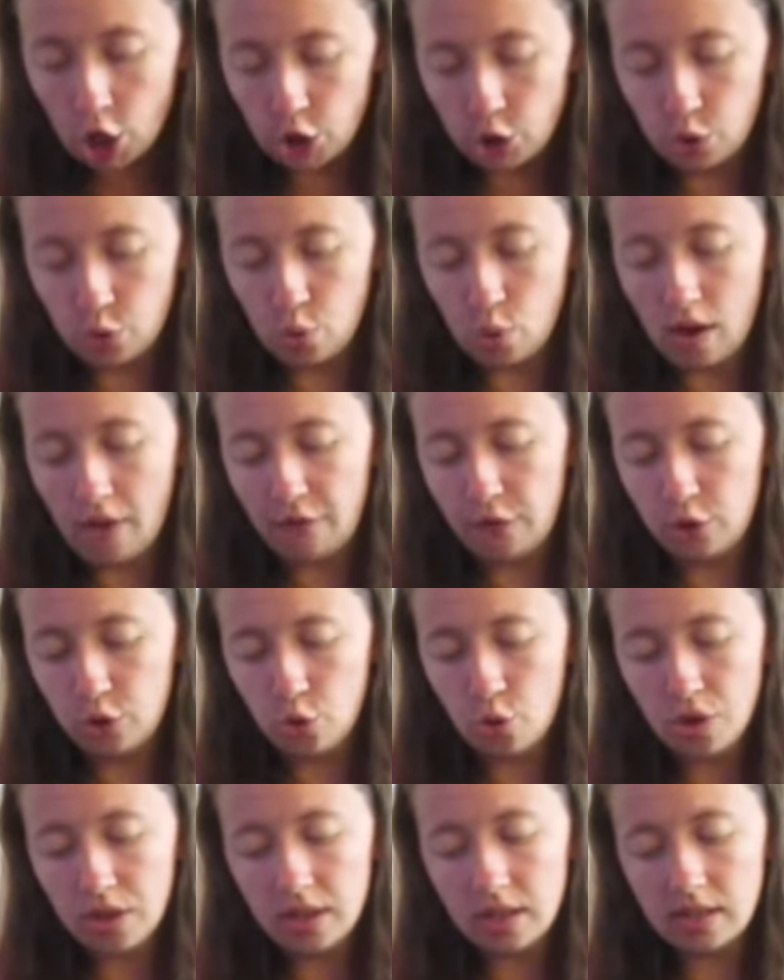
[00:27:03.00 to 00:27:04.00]
so if you
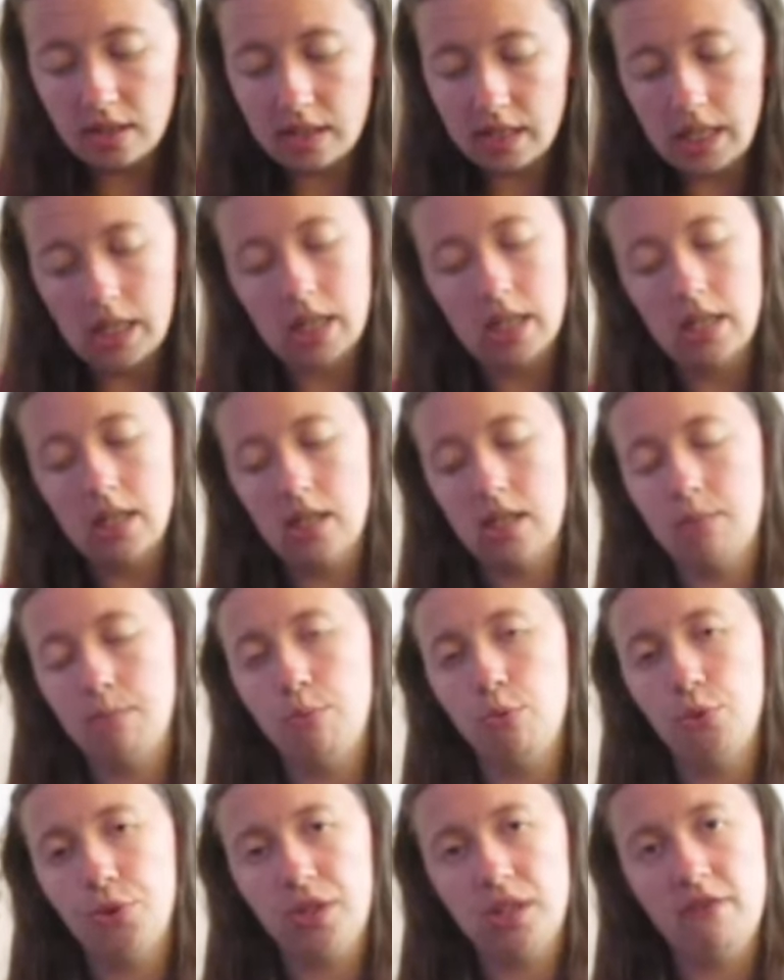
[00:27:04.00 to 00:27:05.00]
don't see us
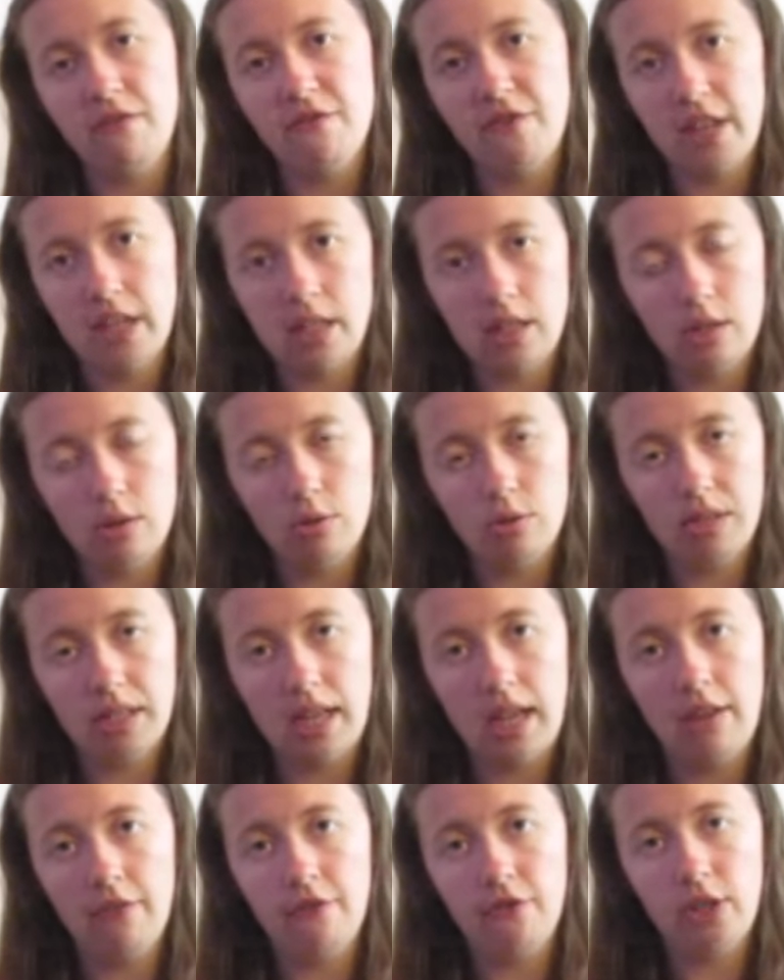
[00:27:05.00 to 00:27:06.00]
posting videos
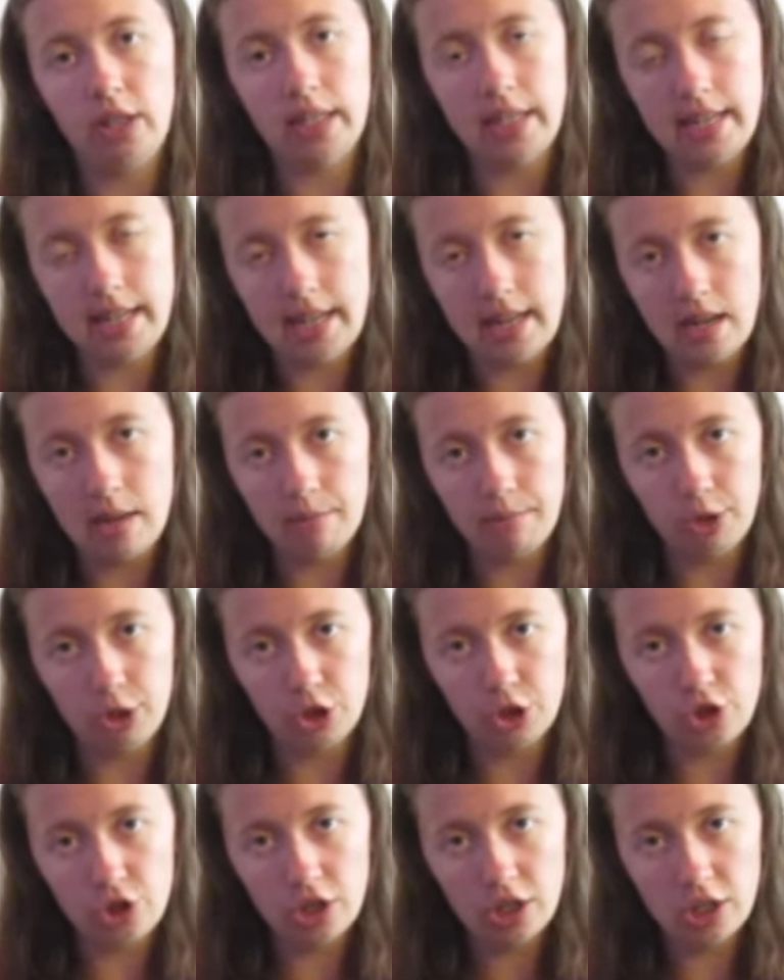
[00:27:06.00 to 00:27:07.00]
every day, be
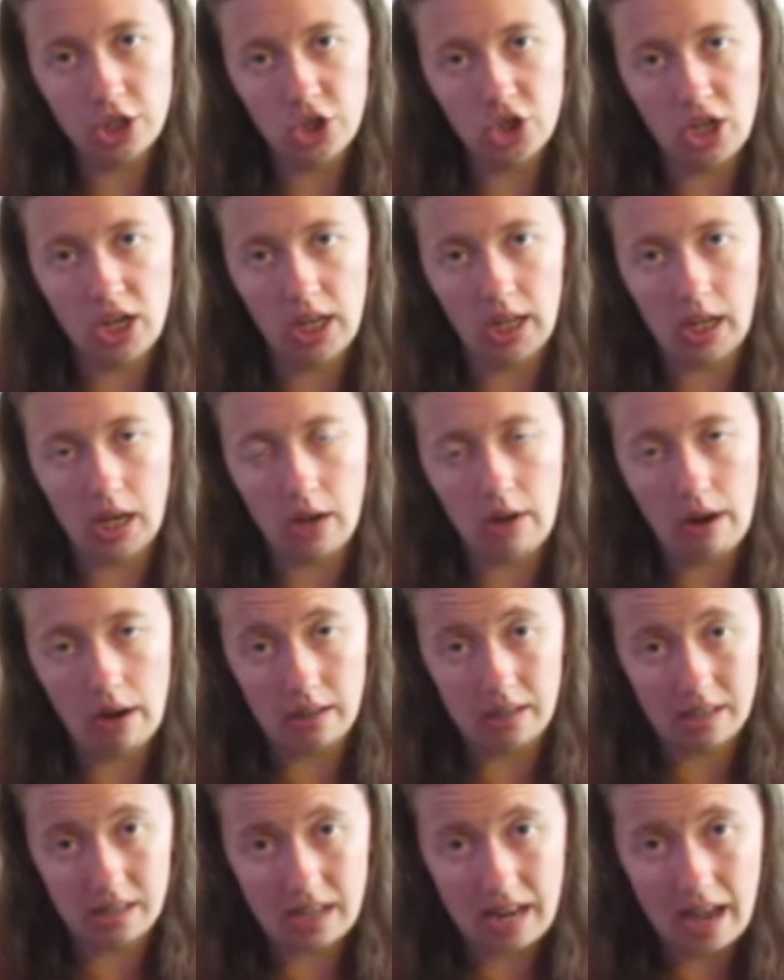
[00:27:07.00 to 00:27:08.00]
sure to check out
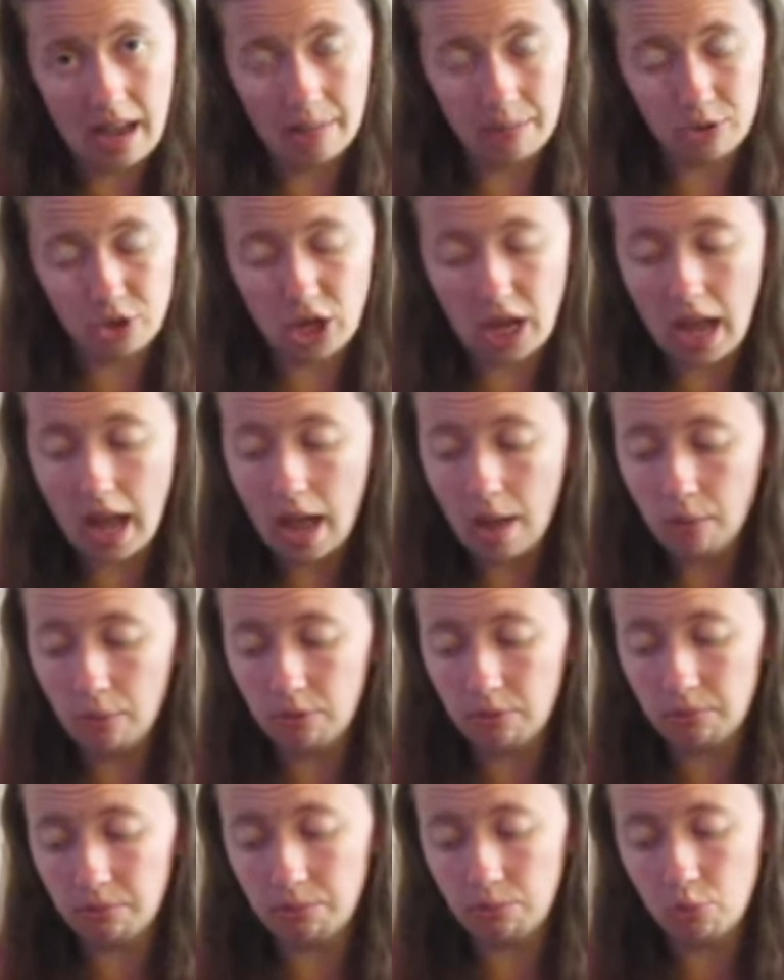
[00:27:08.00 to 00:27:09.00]
our Snapchat.
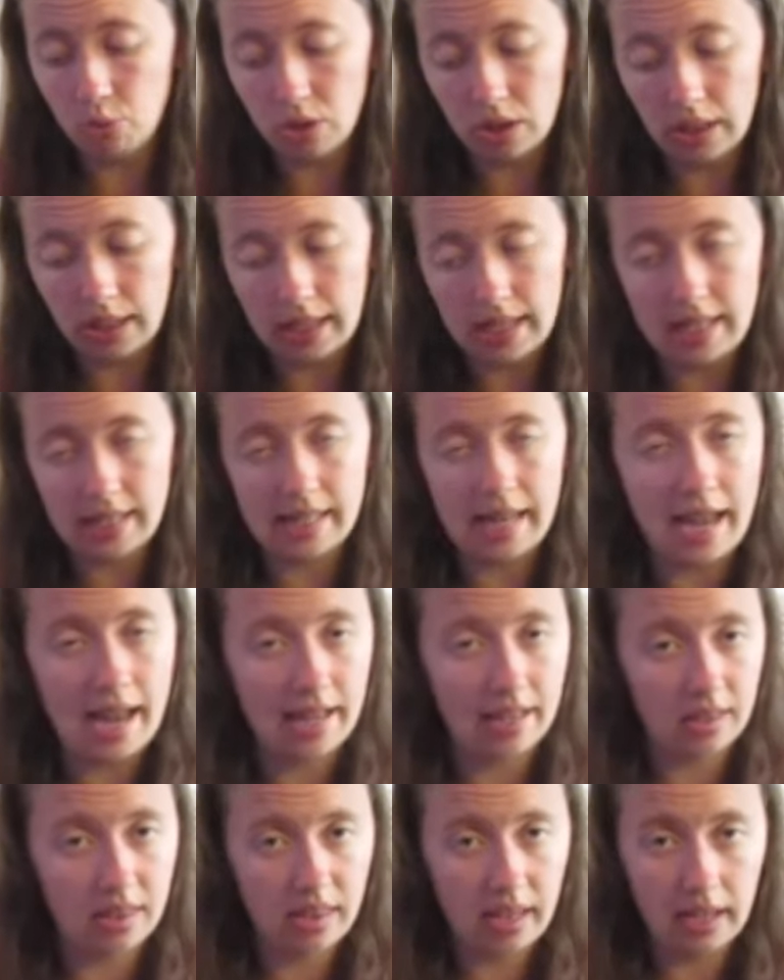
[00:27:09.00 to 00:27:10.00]
More or less
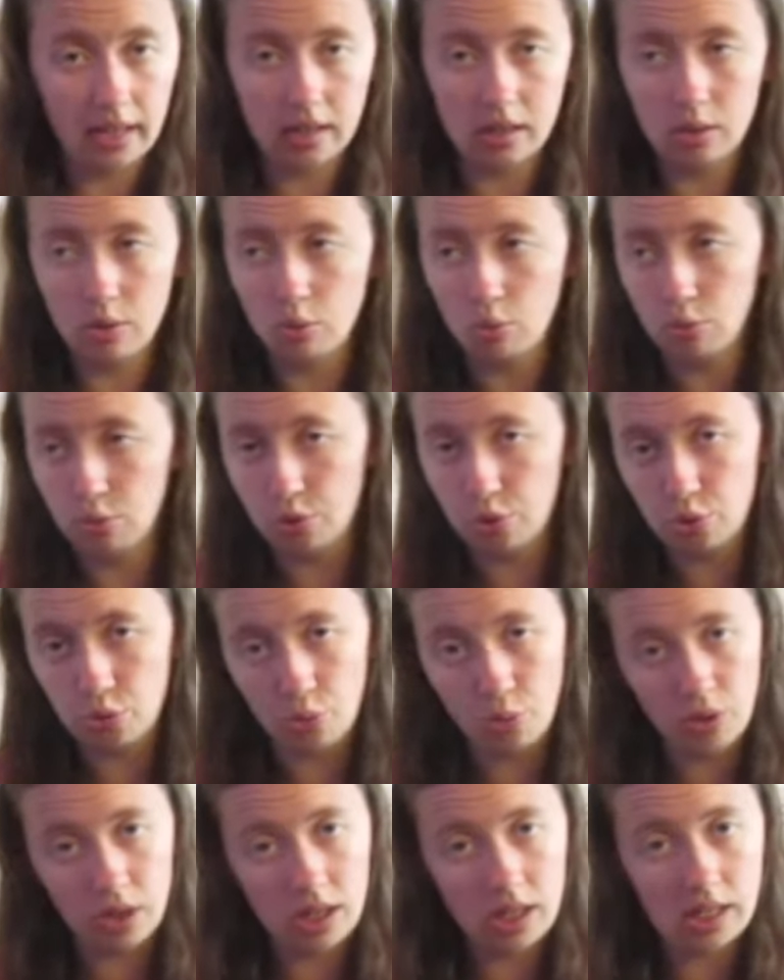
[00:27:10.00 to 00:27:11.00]
add things, post
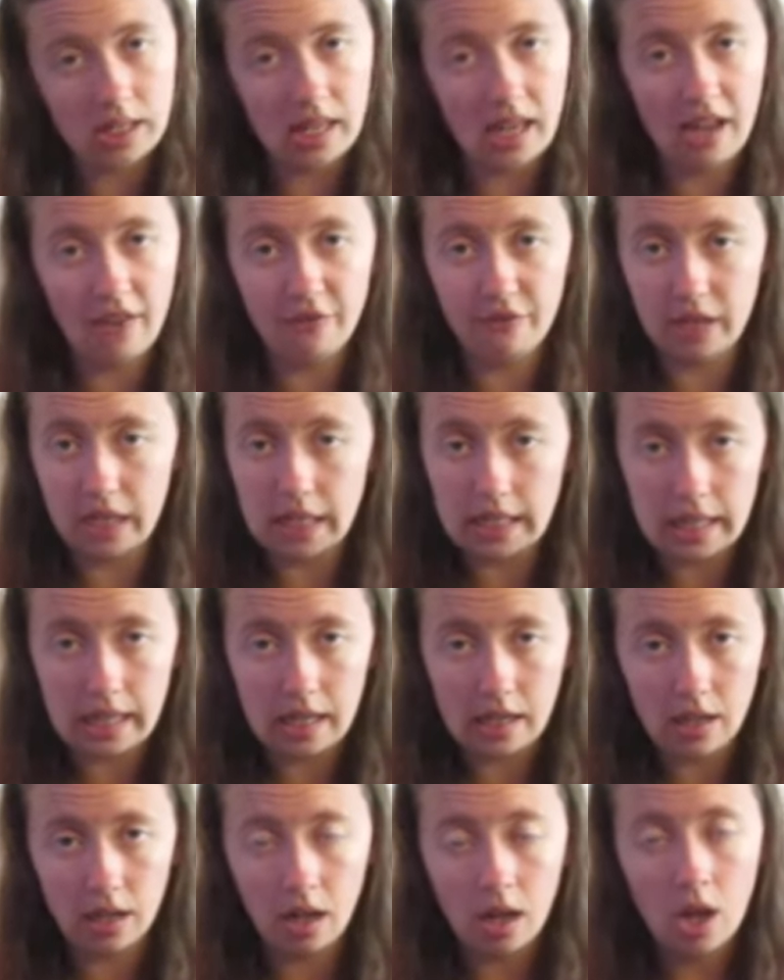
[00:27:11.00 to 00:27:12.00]
stories every
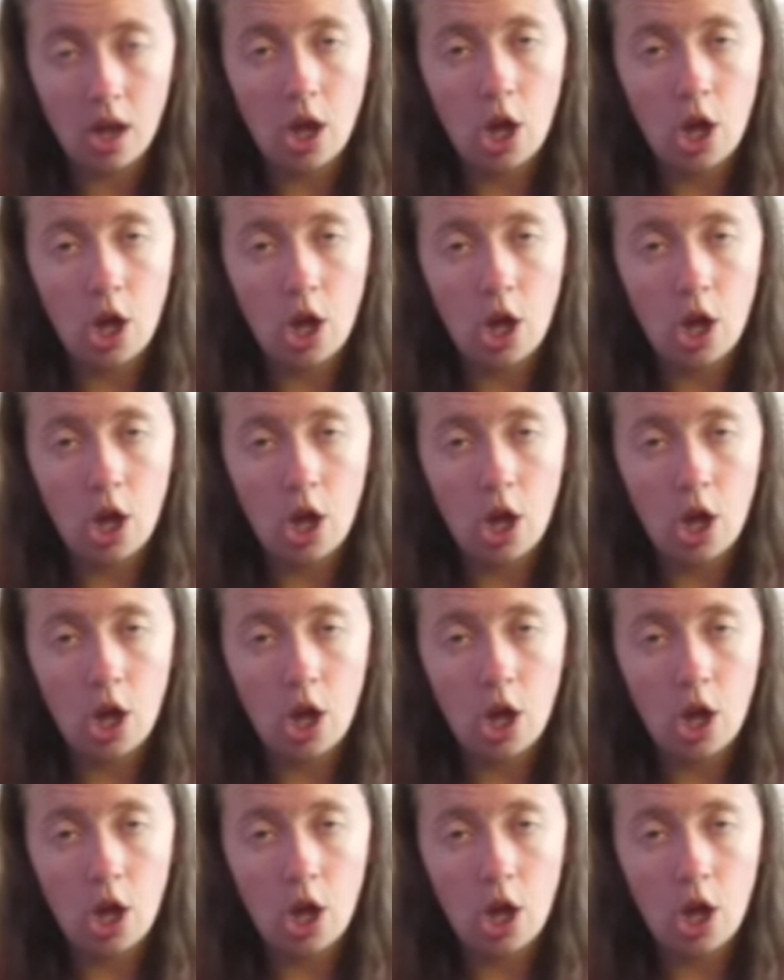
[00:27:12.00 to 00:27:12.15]
day